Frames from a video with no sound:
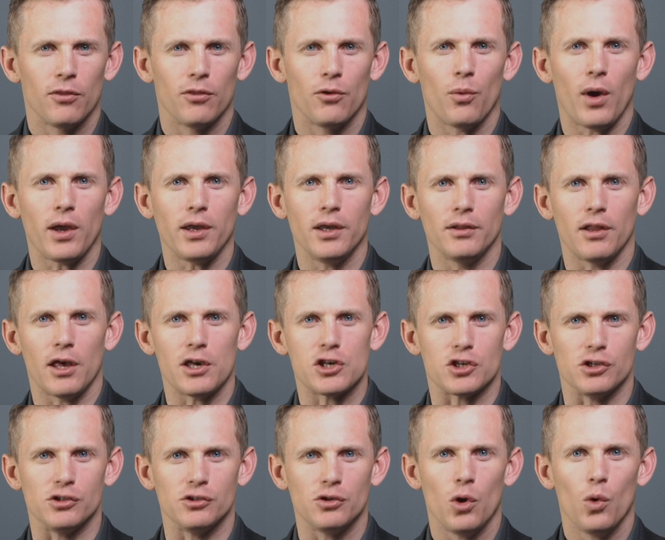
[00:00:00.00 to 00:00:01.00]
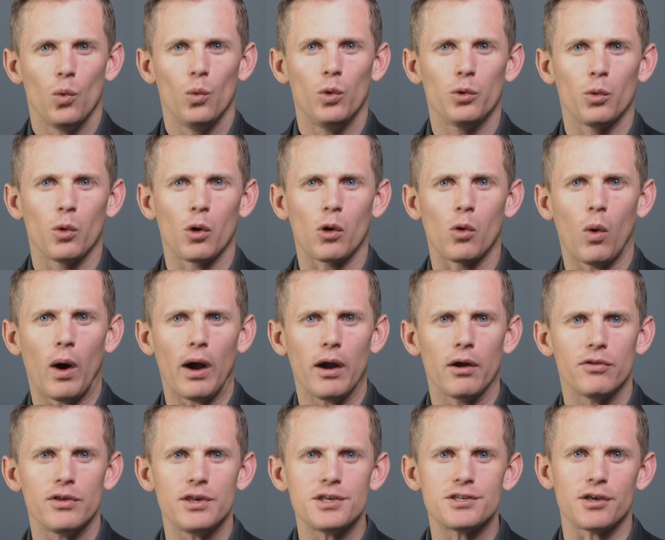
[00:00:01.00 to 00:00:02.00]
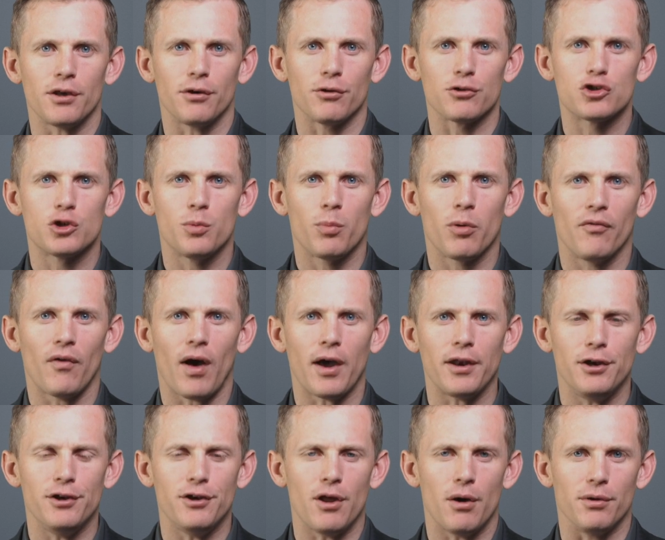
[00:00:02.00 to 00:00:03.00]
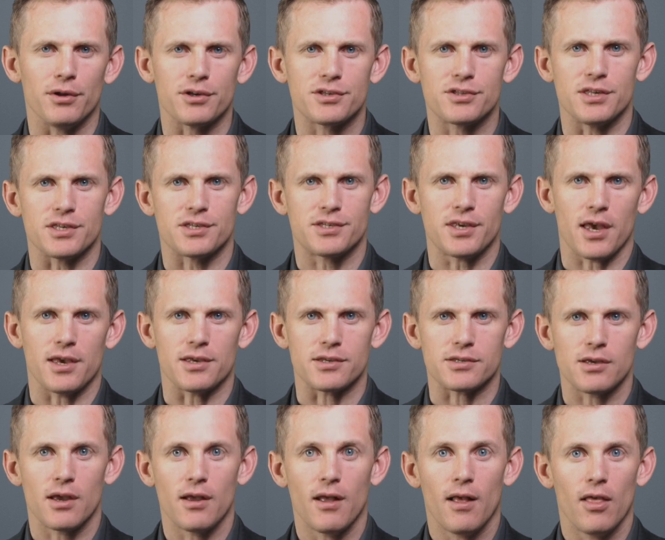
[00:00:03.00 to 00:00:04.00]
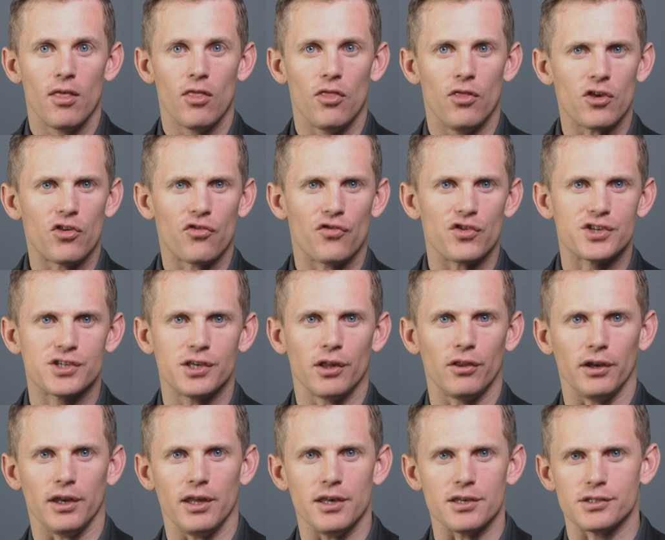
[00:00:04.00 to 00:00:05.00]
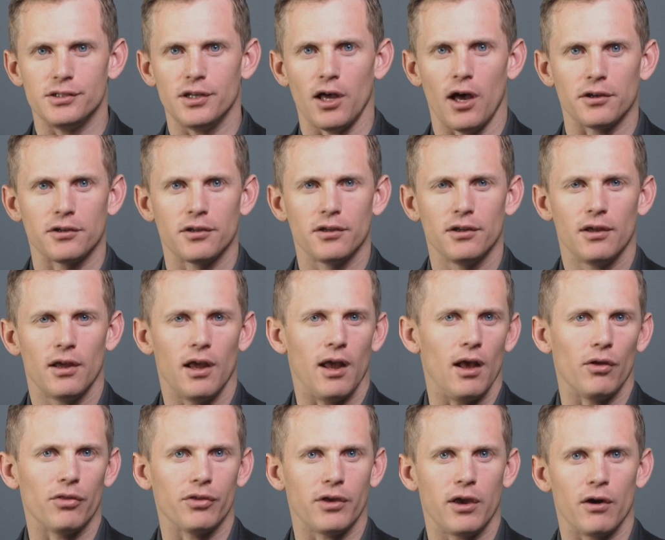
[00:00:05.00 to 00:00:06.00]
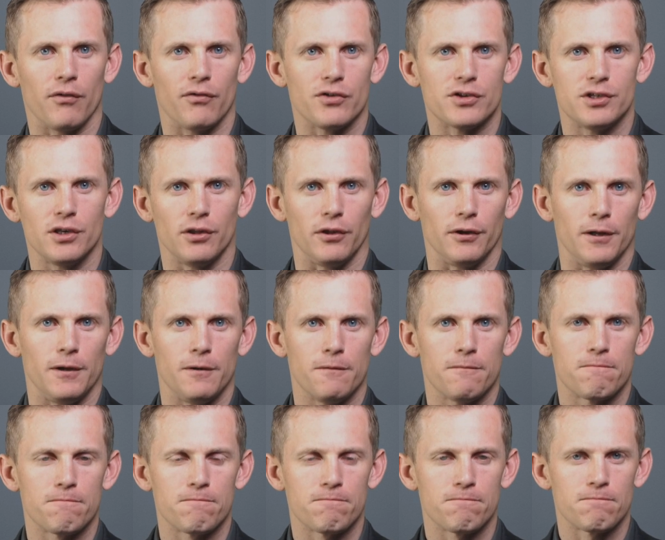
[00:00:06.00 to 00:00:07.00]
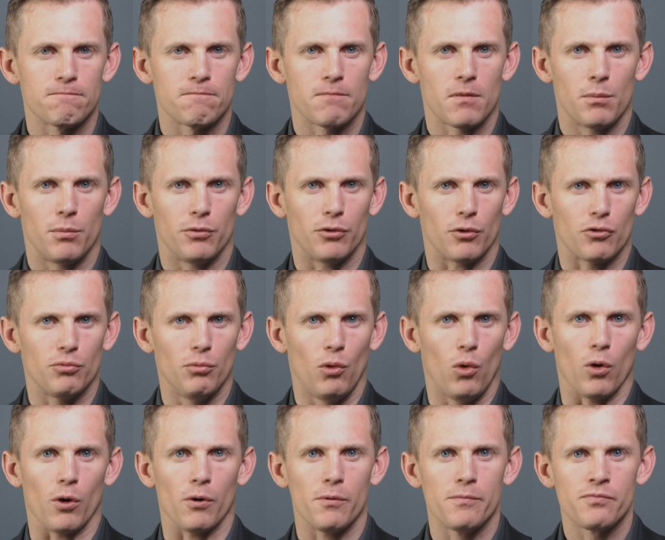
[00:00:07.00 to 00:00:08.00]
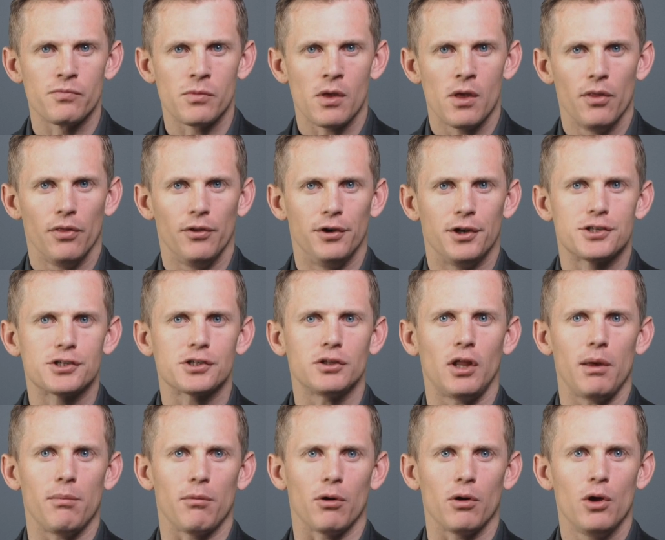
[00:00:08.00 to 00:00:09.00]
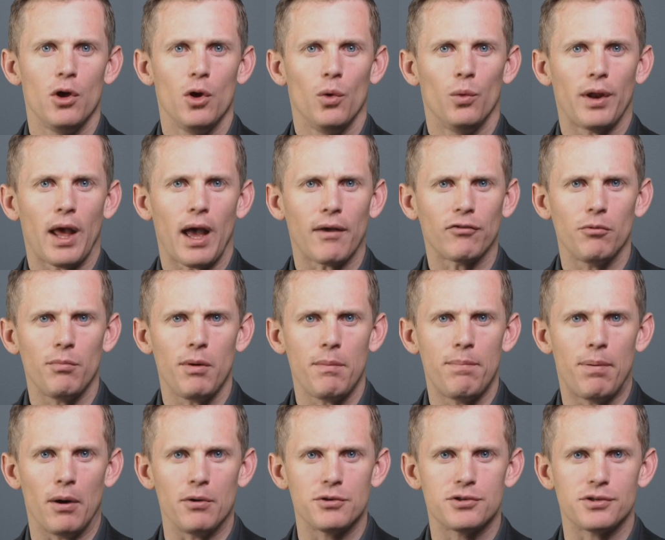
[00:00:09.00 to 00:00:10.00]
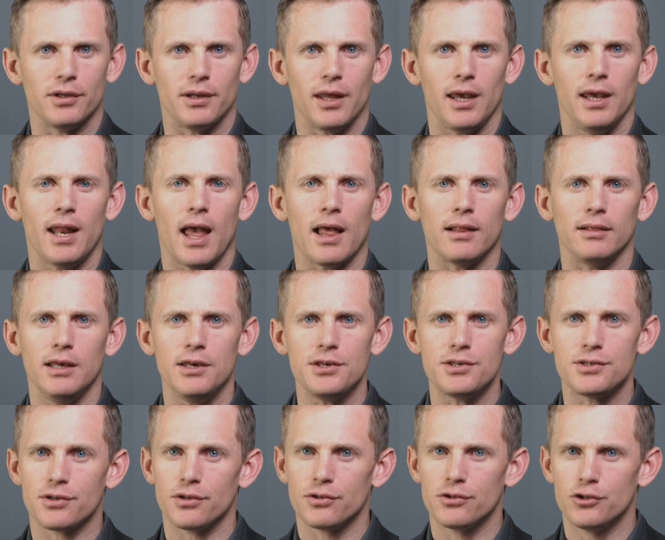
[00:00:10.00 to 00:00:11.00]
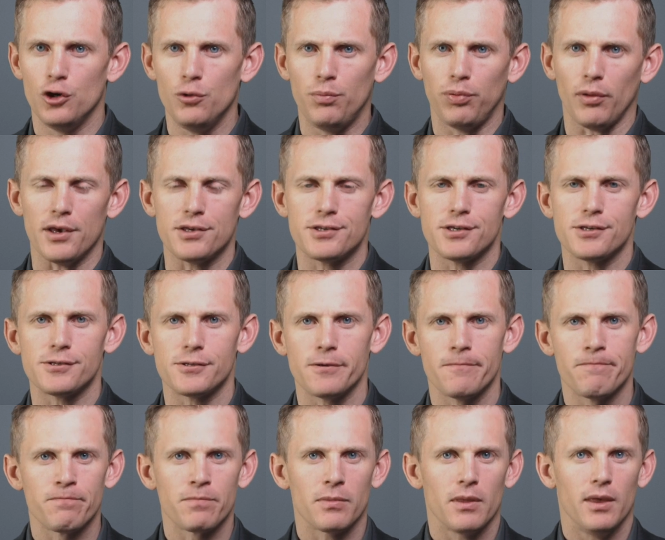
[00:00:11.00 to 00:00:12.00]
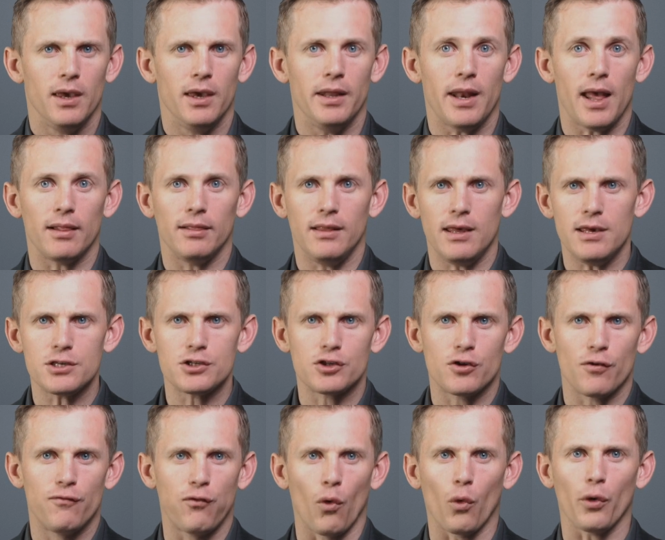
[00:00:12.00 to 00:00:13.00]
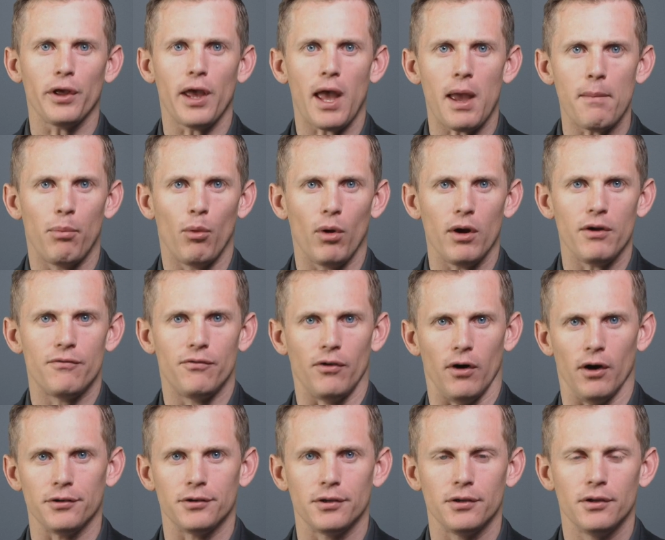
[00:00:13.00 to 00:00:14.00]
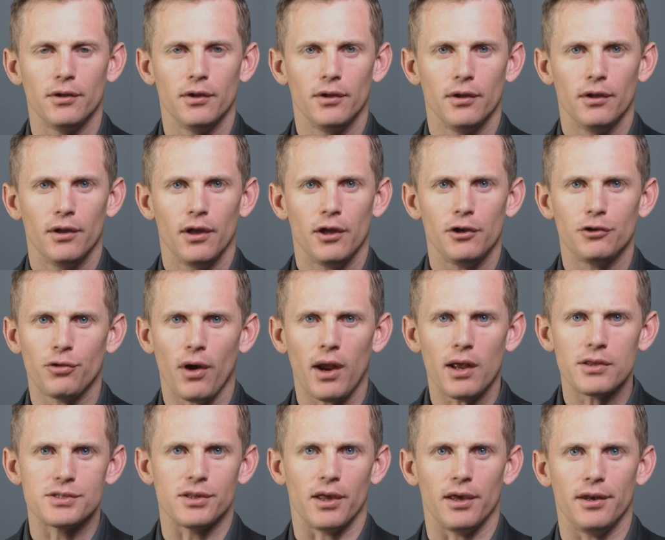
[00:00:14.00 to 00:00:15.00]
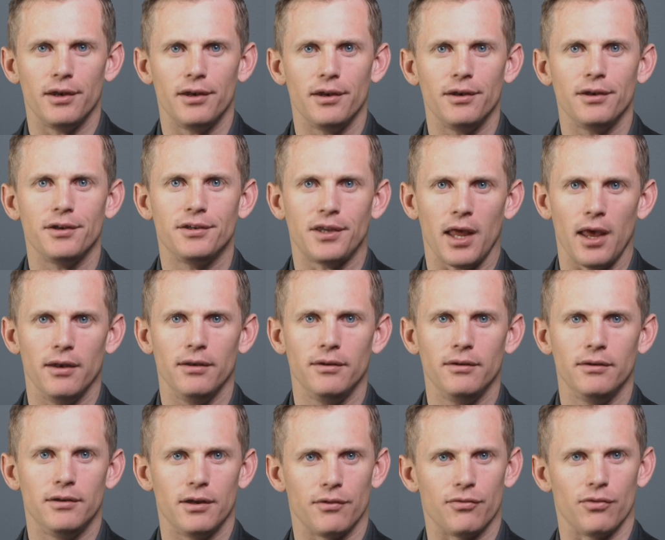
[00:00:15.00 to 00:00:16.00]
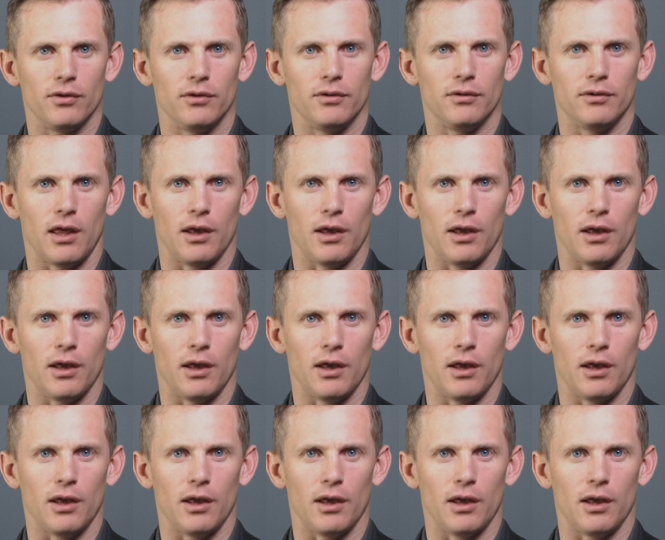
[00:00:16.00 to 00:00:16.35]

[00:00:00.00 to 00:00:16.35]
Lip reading: The regulation would require these centers to provide a notice that says, "This facility is not a healthcare facility." But there's more. The disclaimer would have to be posted in at least 2 places, in at least 48-point font, and translated into 10 different